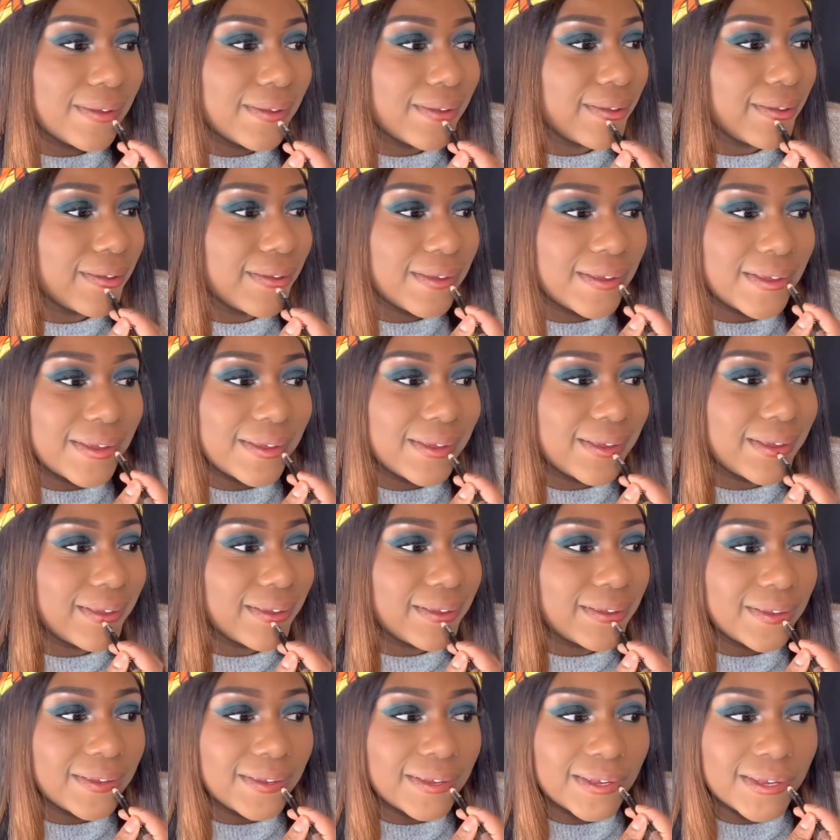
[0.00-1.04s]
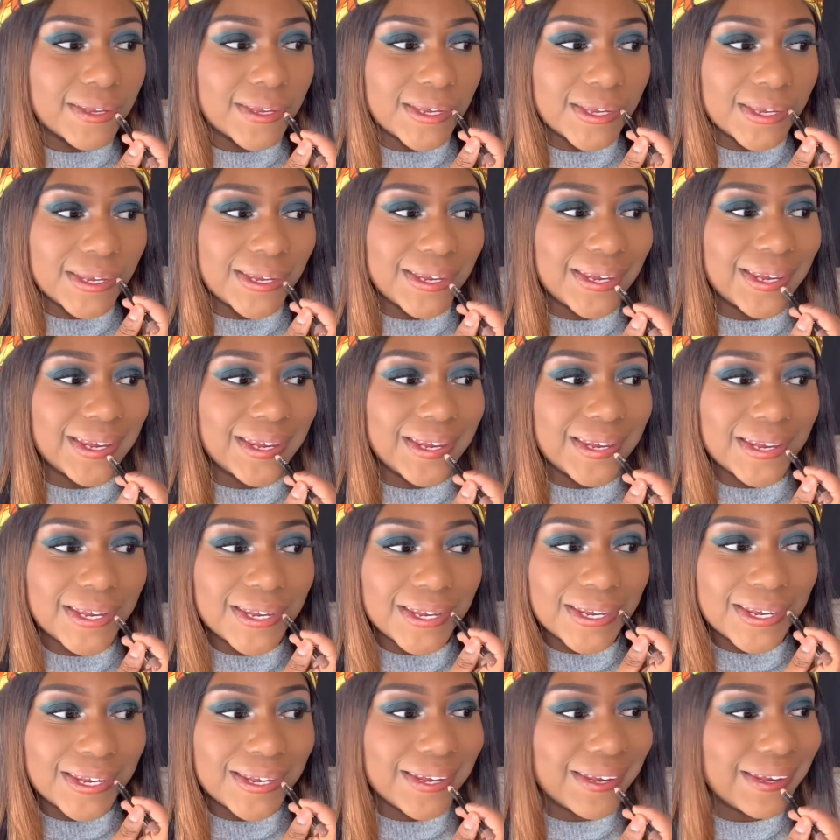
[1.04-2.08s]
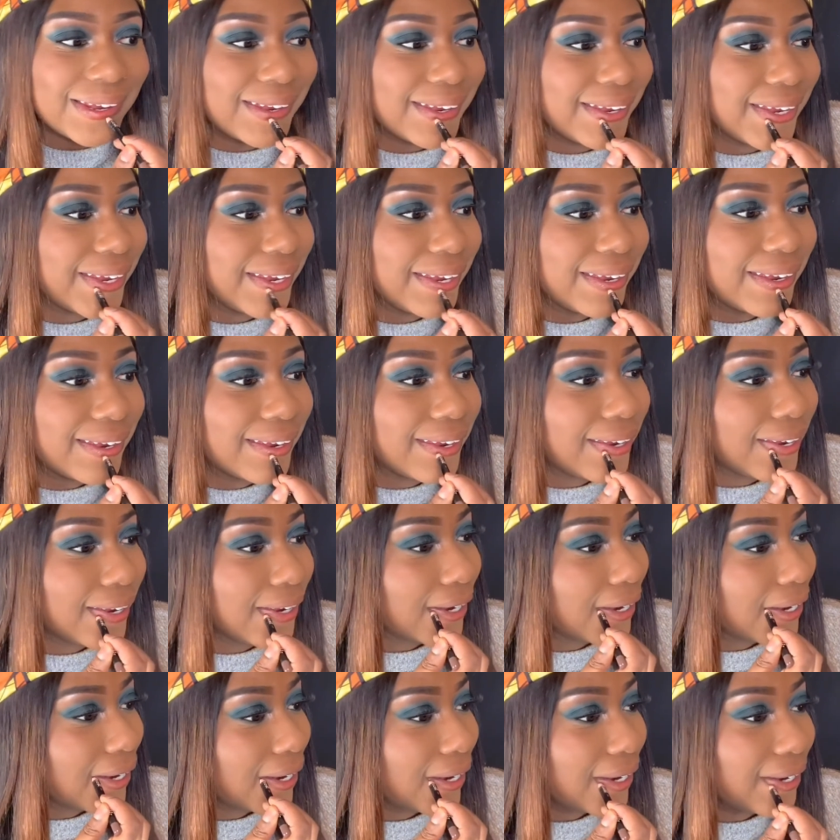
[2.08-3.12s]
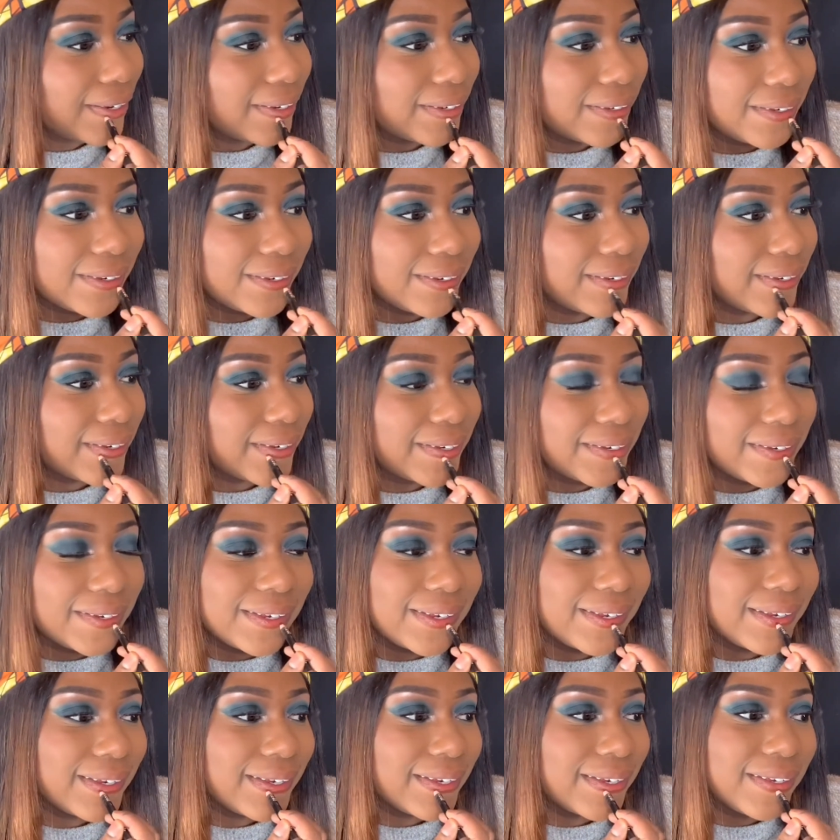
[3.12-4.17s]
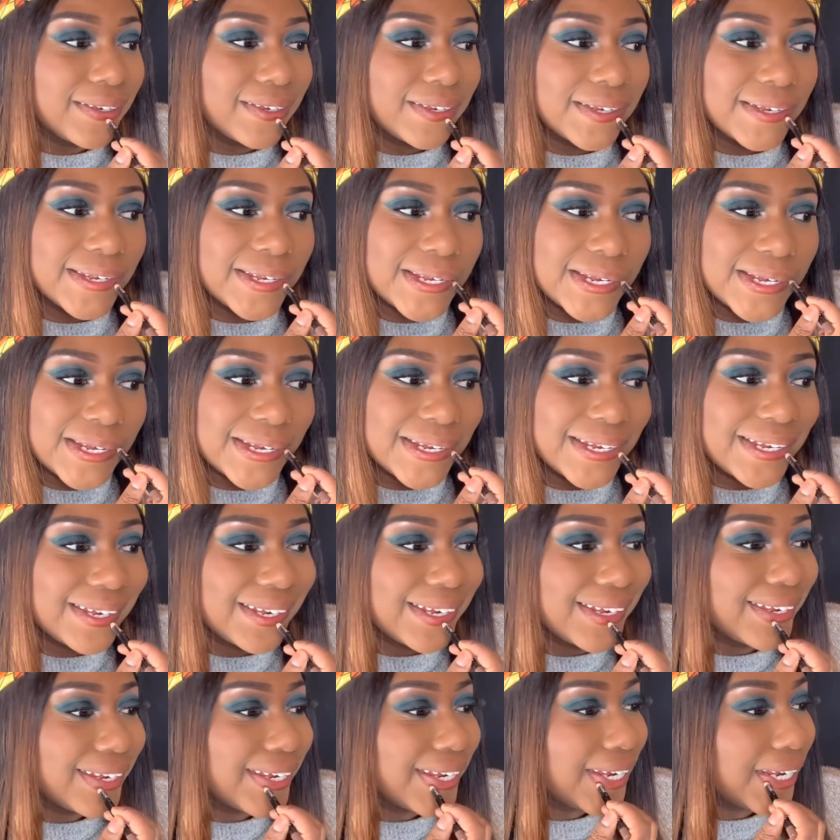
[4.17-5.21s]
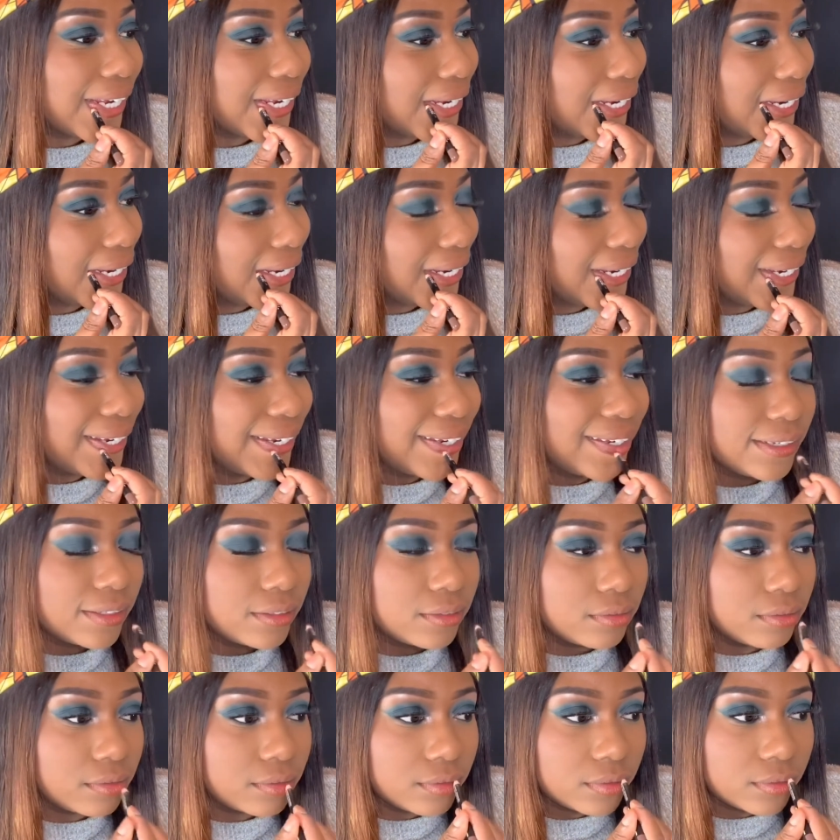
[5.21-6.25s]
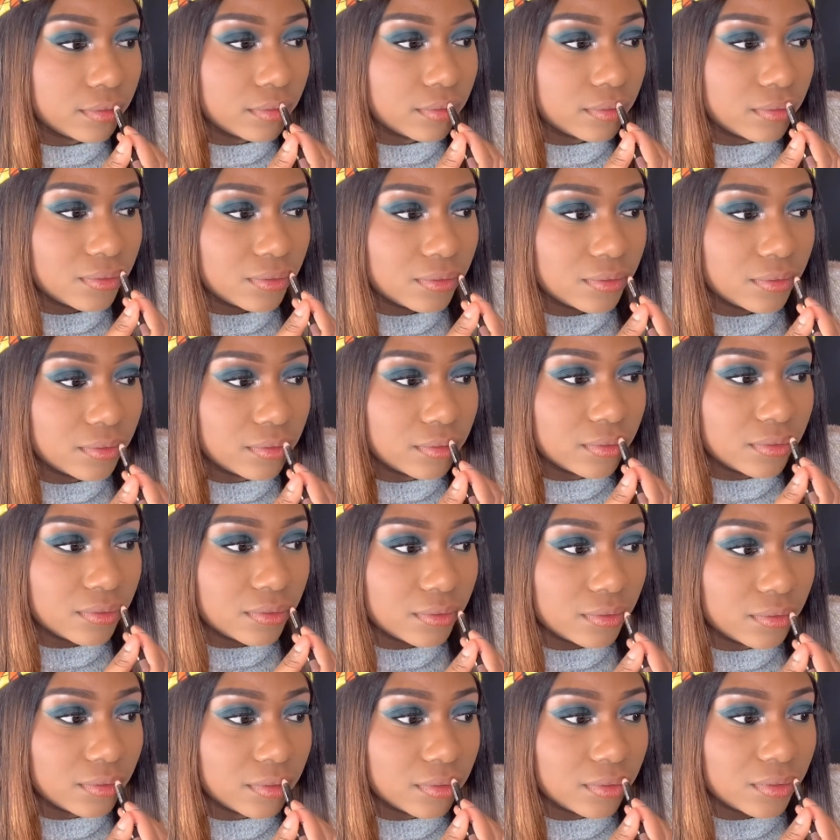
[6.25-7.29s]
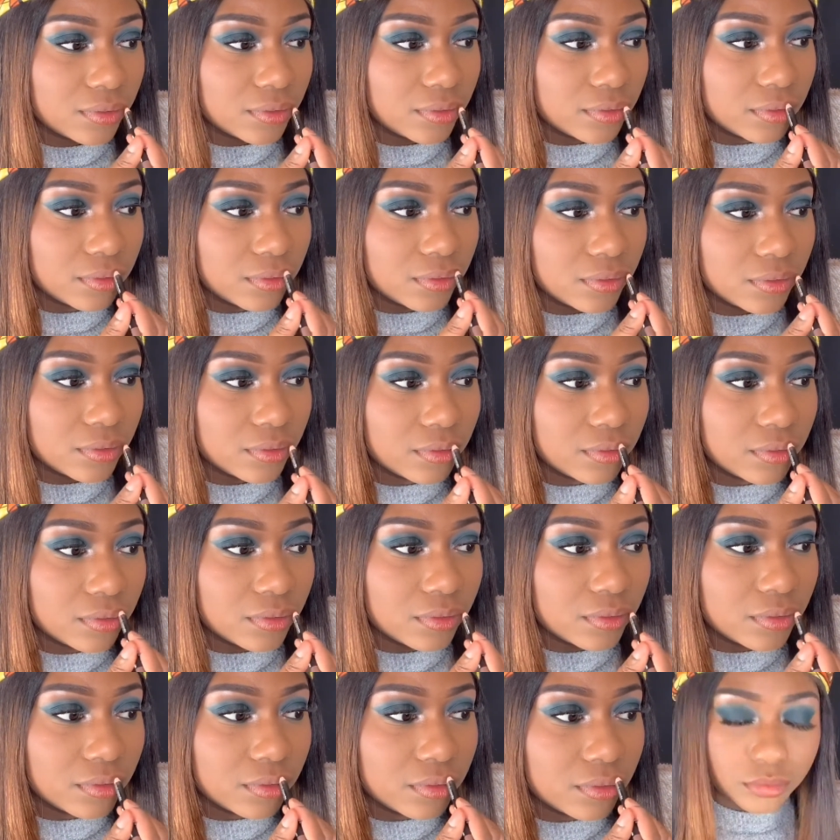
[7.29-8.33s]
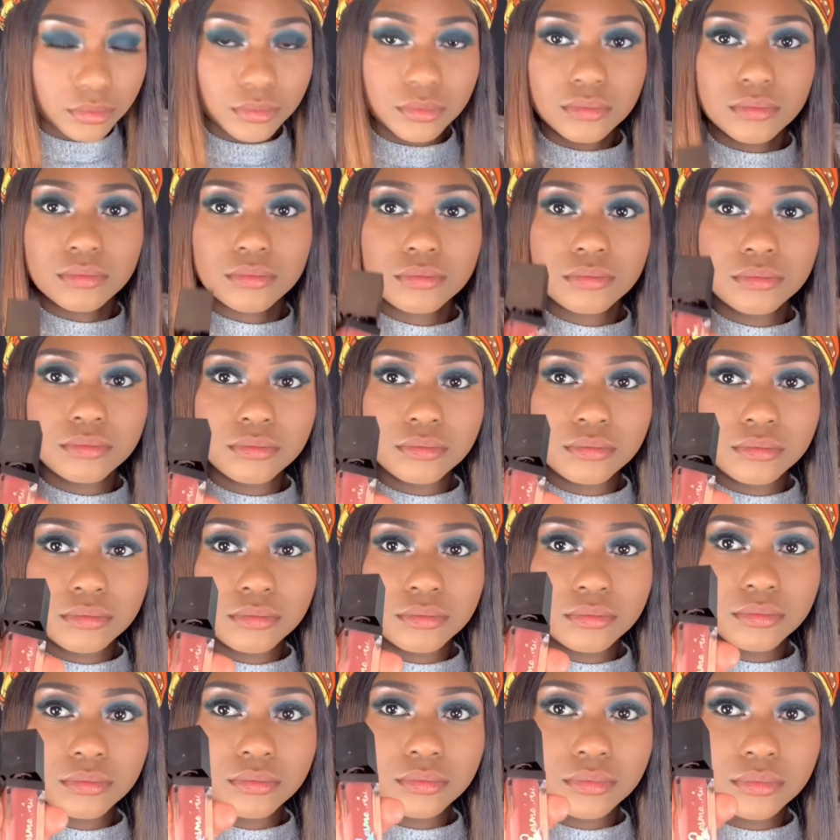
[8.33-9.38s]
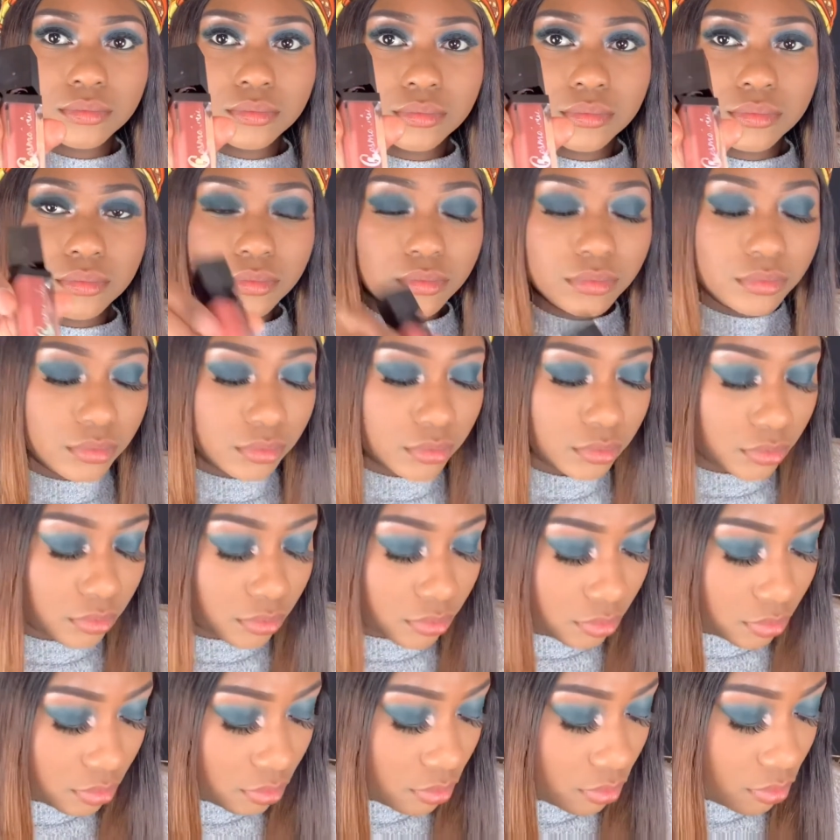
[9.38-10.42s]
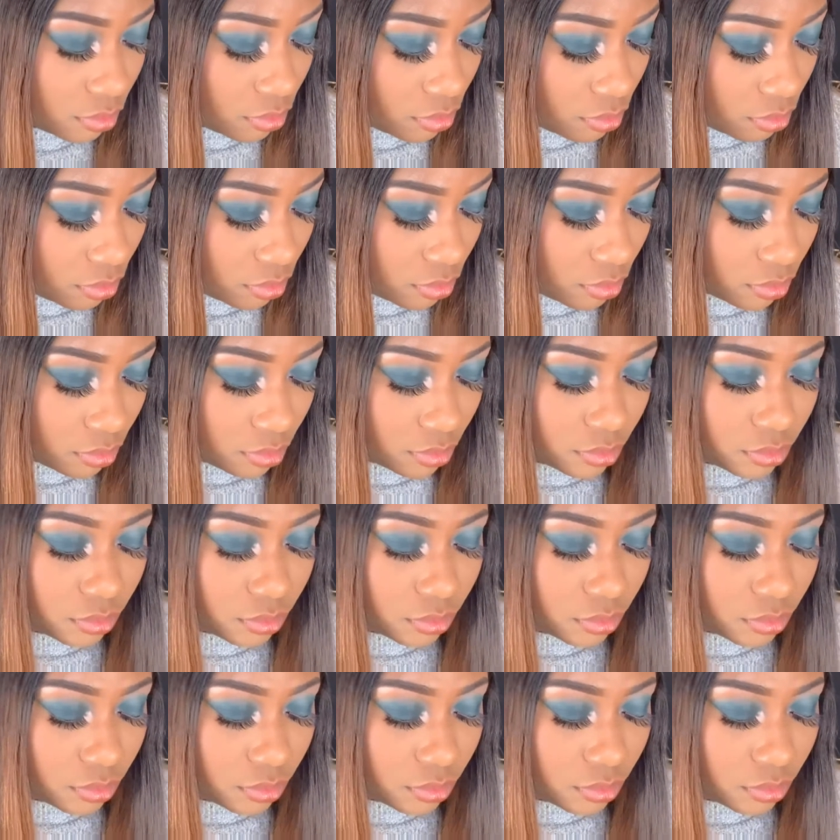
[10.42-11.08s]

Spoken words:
supply store. I need to get another one, a better one, but yeah, it works for now. And this little lip gloss, I don't even know where it came from. I got it in the Ipsy bag.